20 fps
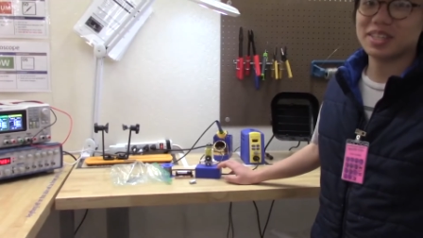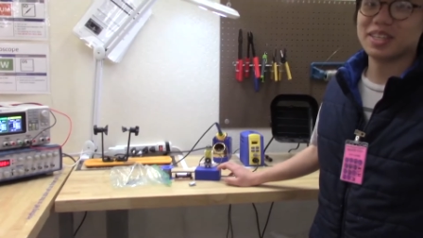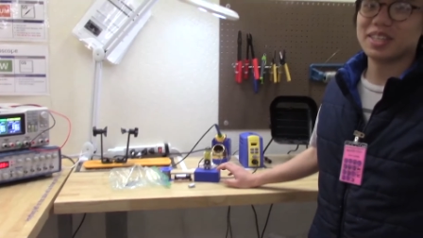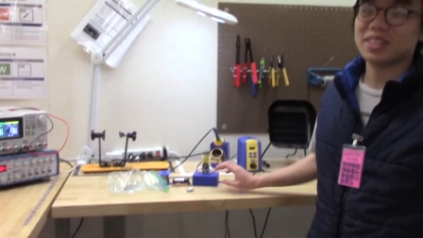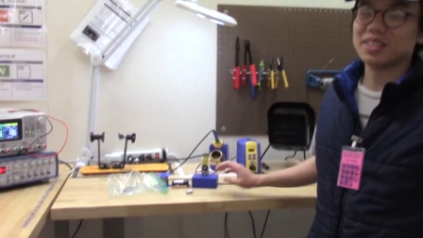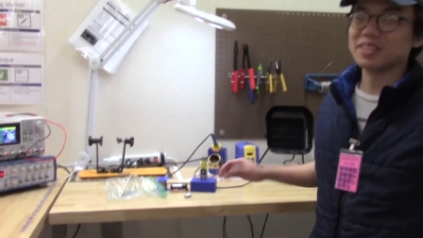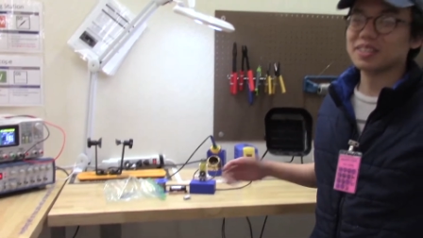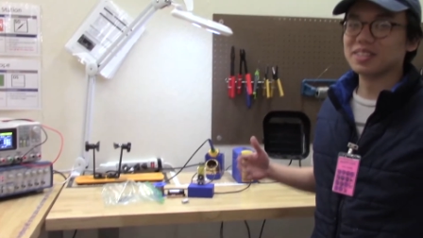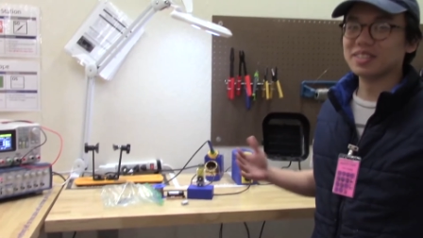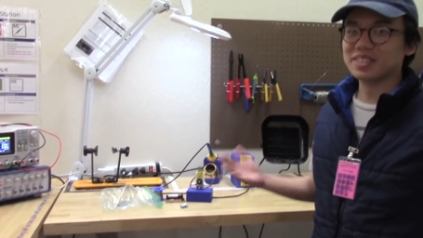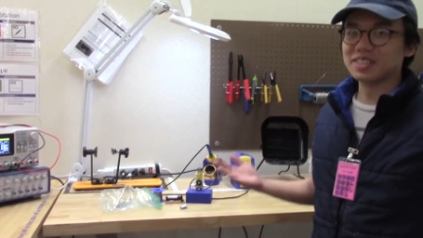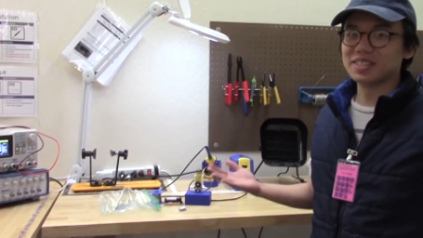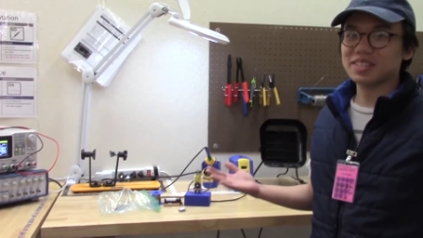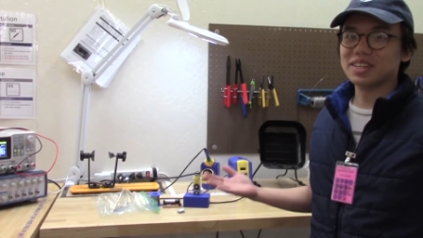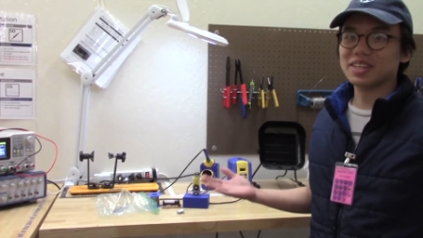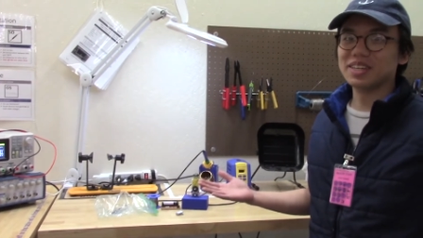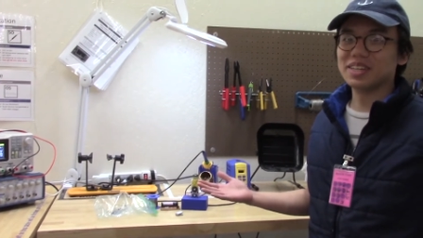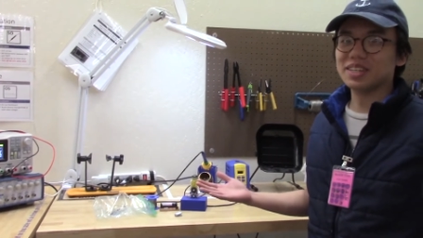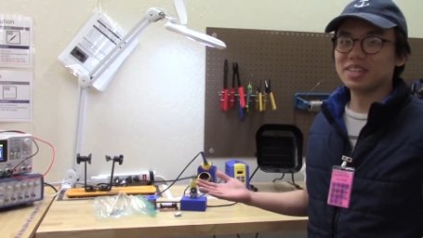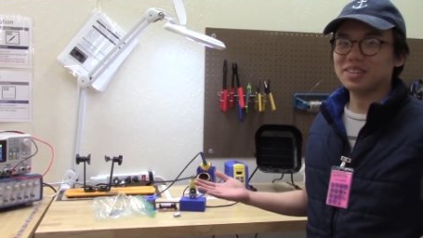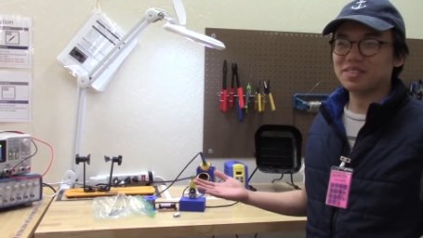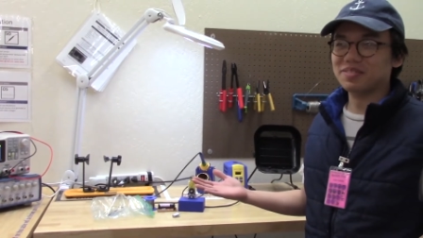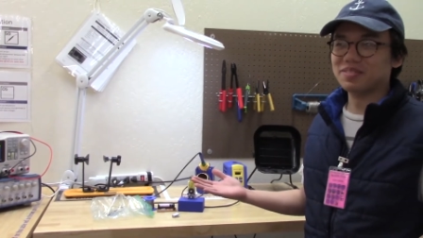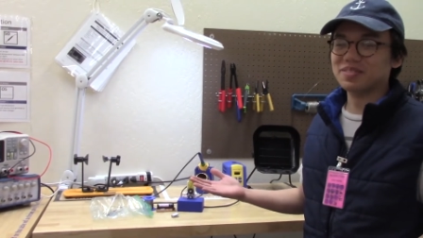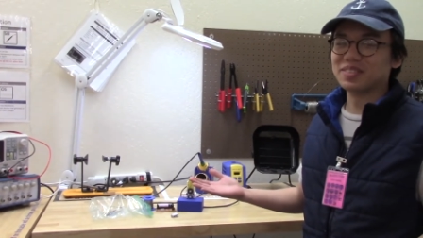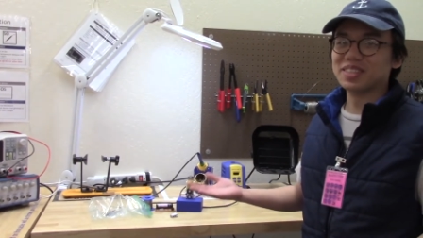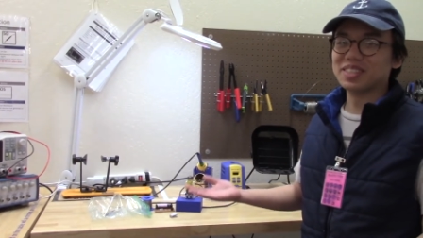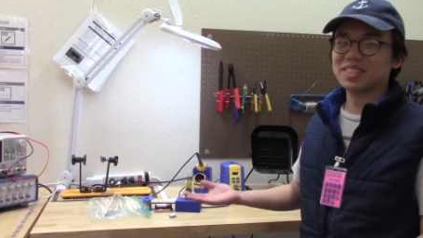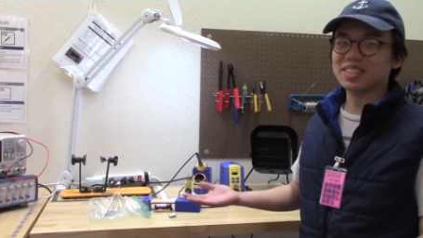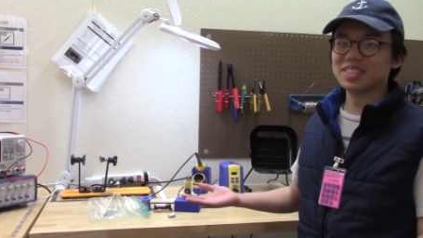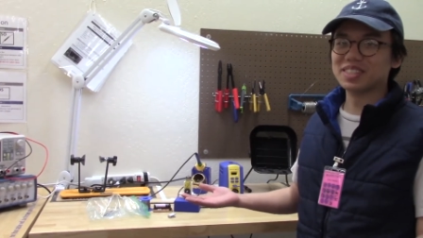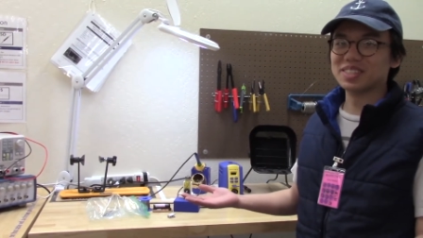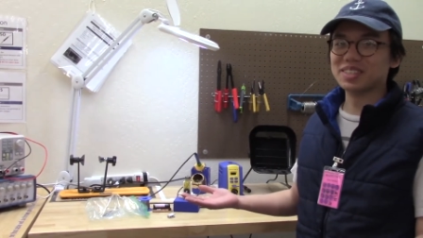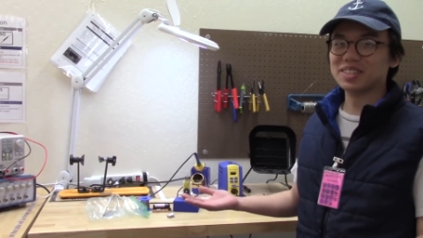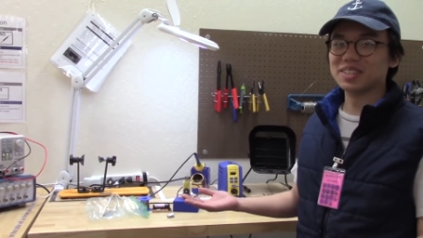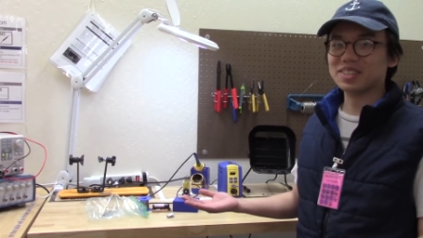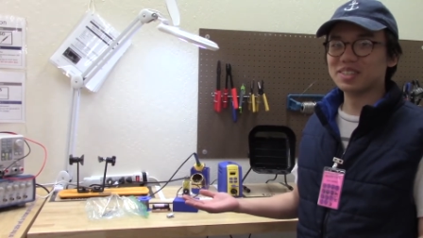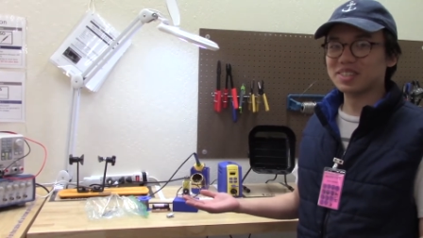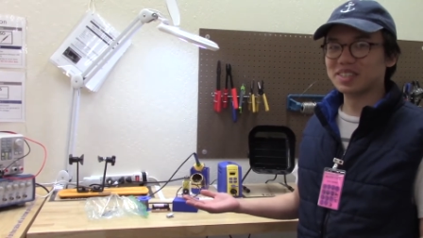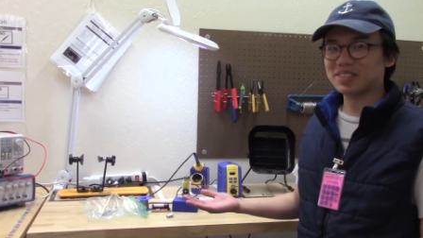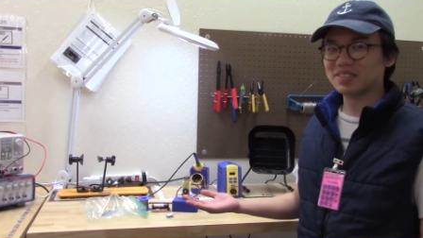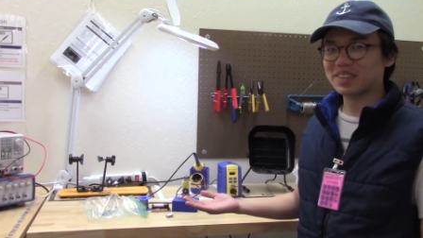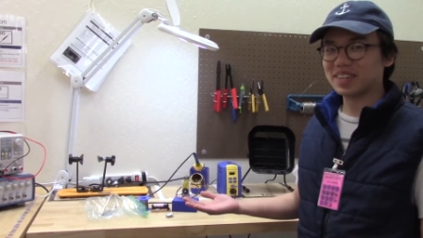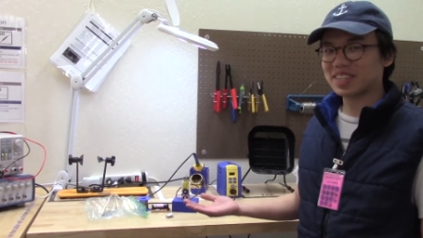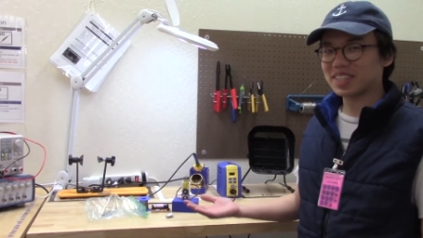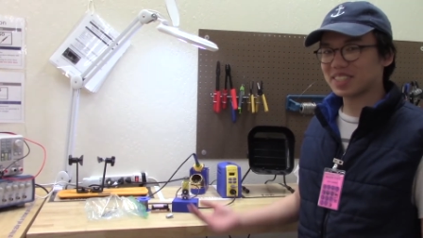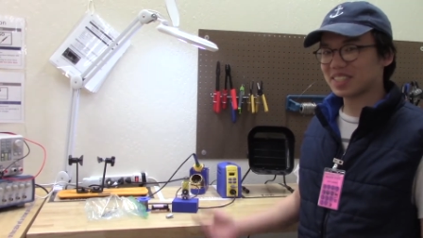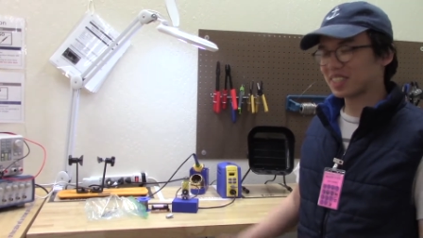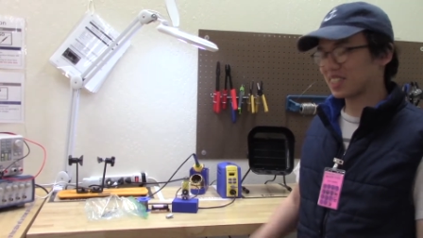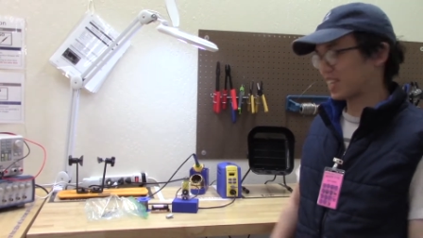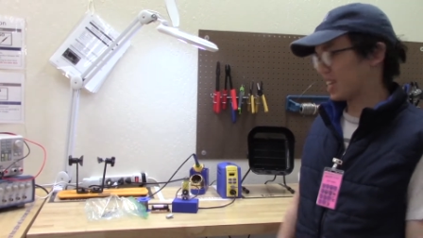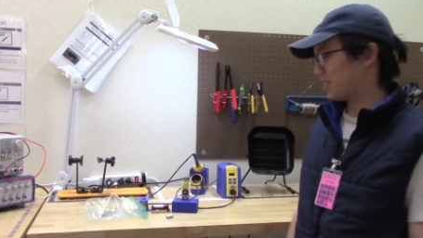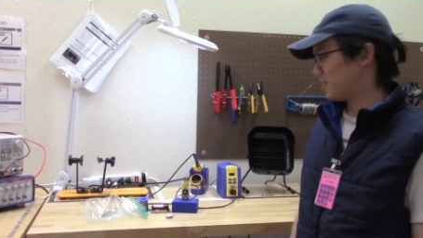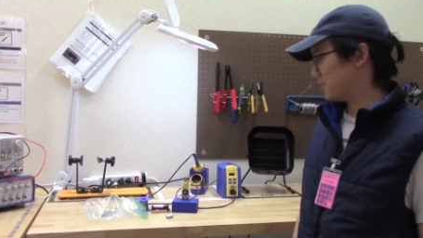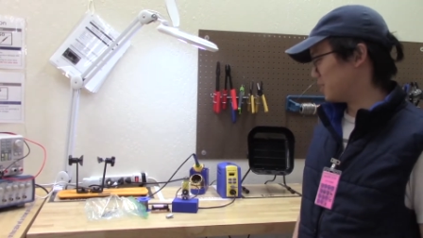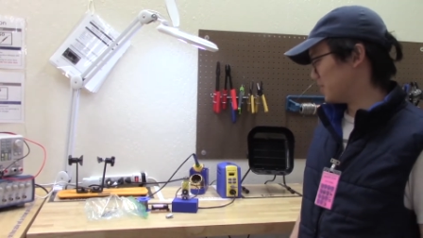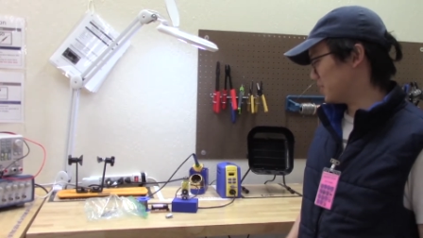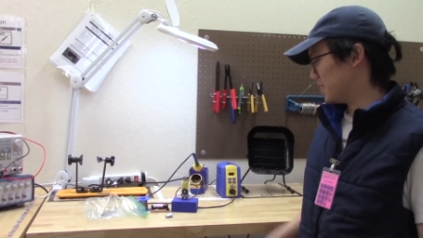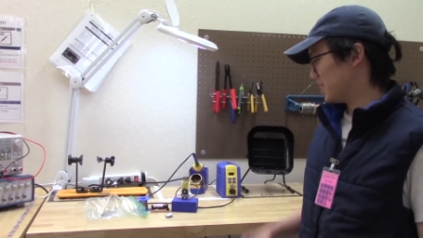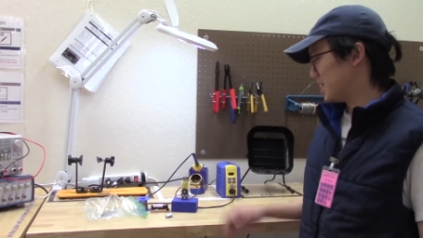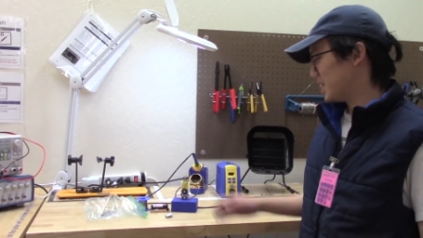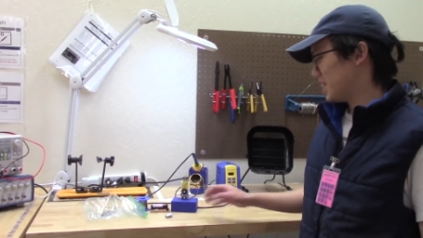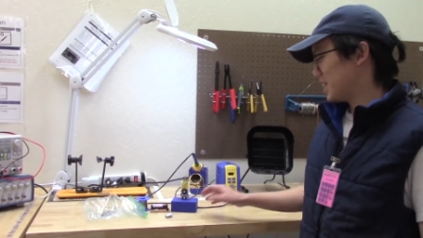This is a device that will